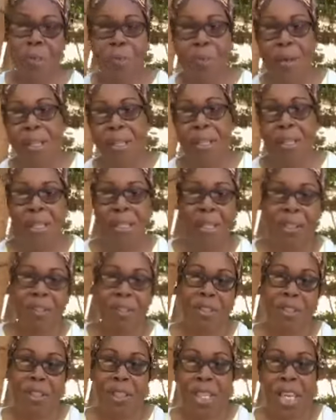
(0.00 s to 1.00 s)
but you know
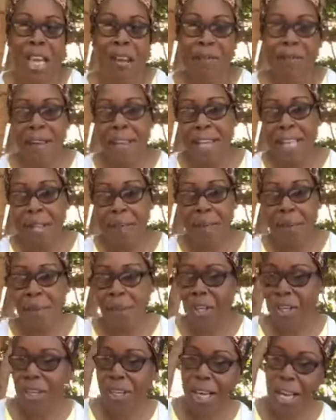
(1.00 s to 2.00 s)
so you got Facebook
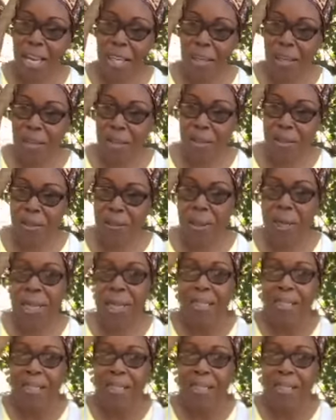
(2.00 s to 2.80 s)
or you got YouTube